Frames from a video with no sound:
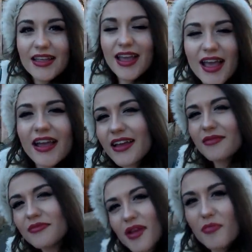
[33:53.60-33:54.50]
yeah,
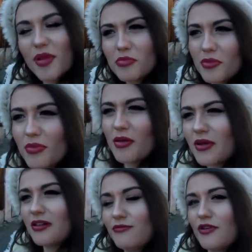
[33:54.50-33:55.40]
and
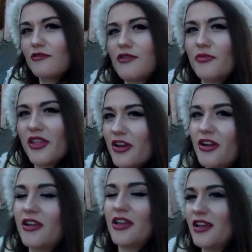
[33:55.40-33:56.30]
maybe I'll vlog from
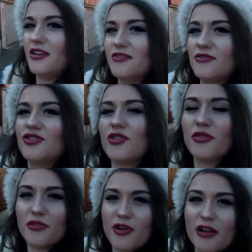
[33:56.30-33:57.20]
there and I'll show
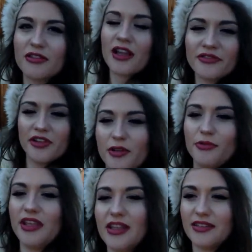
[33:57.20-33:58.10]
you around after
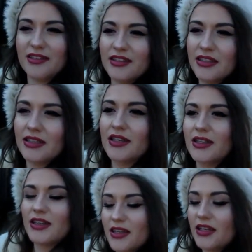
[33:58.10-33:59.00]
we eat,
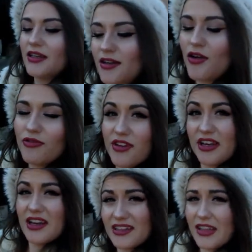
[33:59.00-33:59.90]

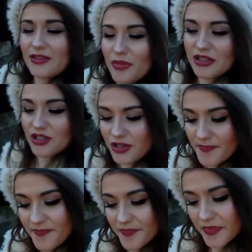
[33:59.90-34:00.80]
hopefully not that much.
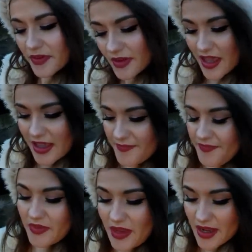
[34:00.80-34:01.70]
Okay,
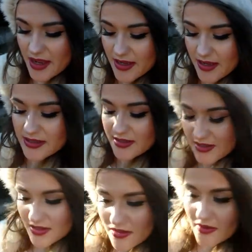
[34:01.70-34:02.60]

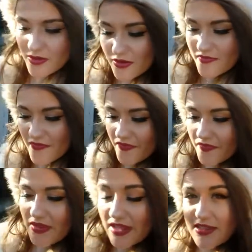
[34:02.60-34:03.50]
so
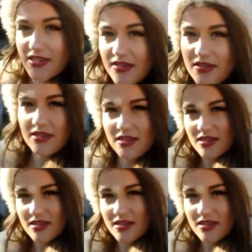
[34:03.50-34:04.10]
that's it.